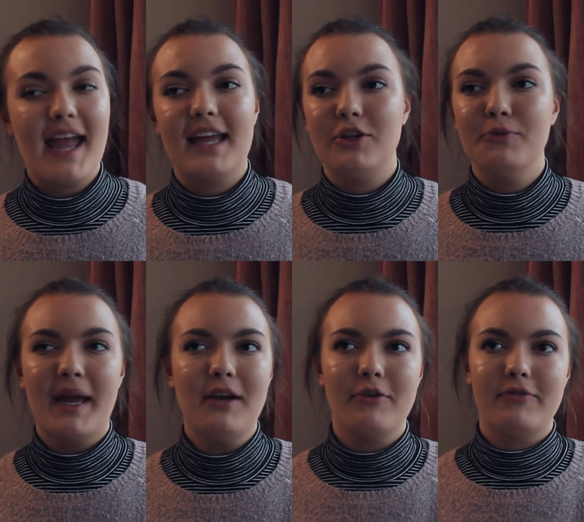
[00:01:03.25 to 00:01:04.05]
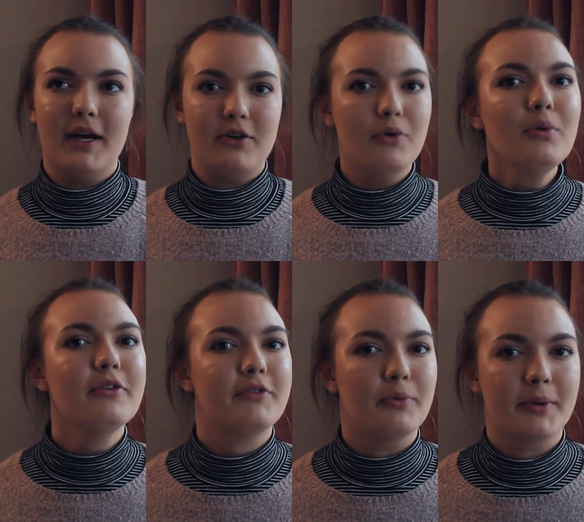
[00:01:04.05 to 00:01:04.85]
And you may not find all
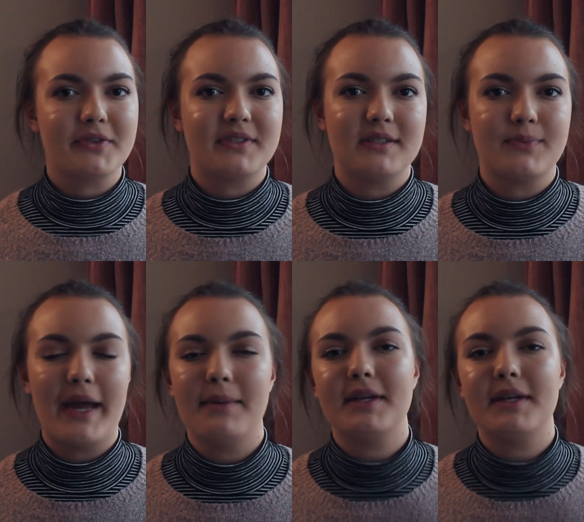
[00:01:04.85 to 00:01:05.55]
of your books this way,